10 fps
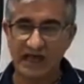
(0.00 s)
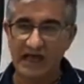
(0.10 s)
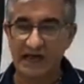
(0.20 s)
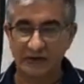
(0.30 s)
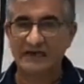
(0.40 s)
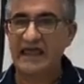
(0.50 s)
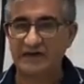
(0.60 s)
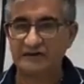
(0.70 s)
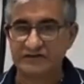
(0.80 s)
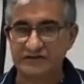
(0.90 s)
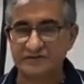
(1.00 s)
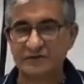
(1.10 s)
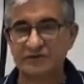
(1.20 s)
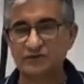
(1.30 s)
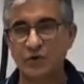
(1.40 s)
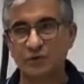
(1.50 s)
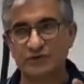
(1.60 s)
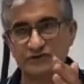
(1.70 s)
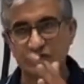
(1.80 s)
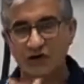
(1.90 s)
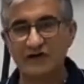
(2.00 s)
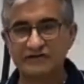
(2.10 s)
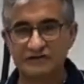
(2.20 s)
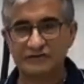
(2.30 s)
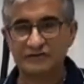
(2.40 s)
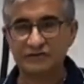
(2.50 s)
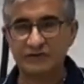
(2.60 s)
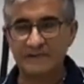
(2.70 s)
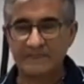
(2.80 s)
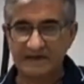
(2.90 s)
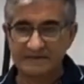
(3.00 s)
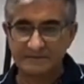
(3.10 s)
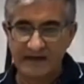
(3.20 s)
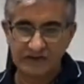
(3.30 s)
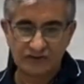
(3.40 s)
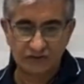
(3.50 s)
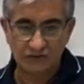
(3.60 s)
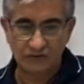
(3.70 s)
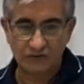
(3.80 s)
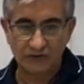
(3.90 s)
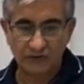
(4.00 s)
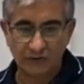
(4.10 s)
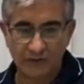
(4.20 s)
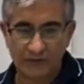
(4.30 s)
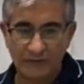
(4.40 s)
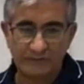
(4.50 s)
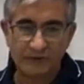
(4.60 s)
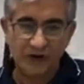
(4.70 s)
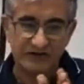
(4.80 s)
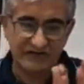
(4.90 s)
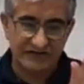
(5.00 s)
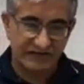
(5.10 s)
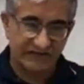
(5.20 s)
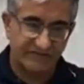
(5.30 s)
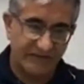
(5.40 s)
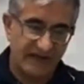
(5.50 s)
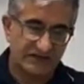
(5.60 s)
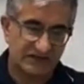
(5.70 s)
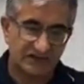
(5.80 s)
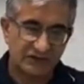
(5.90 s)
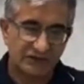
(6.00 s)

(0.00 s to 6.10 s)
are accountants, because what we try to do is make sure when we're processing information,